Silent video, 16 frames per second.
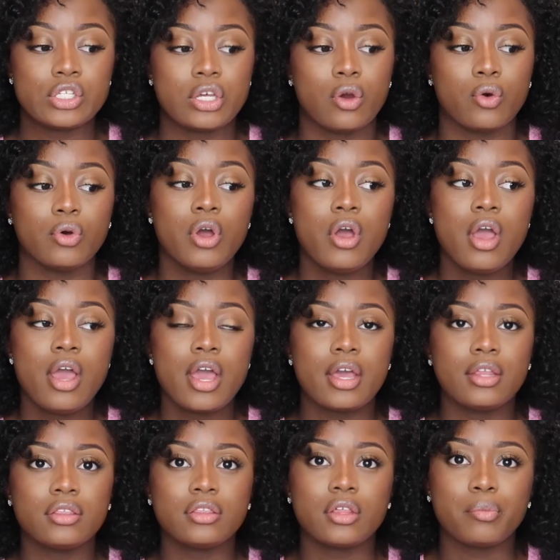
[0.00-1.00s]
So
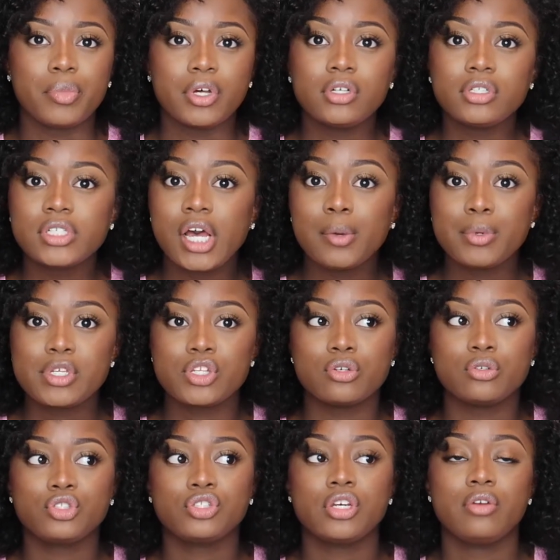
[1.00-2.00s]
the buildup is
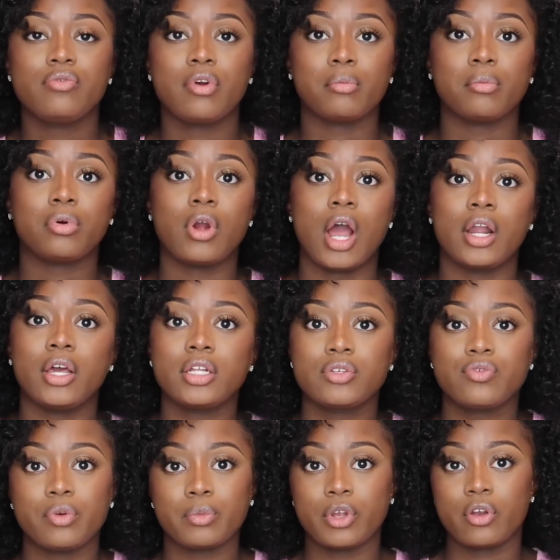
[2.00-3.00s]
usually from
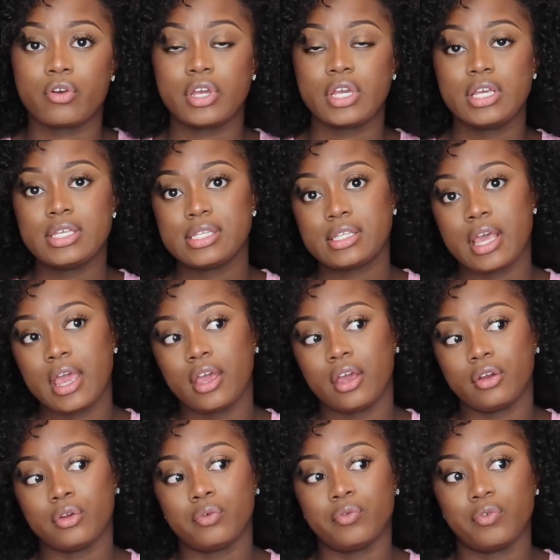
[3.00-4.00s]
product, from grease,
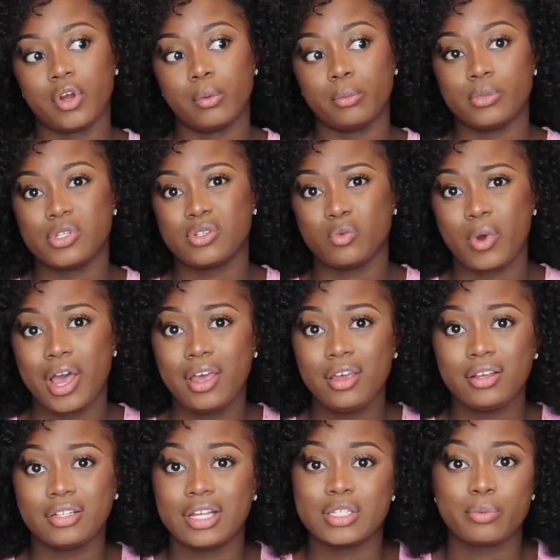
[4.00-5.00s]
and from
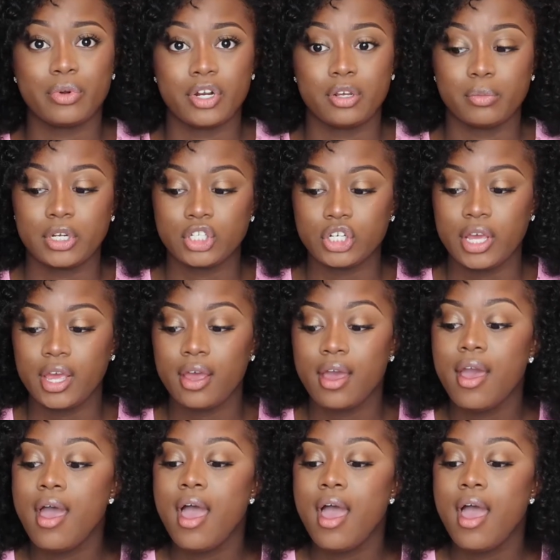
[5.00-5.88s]
sweat, and that's pretty much it.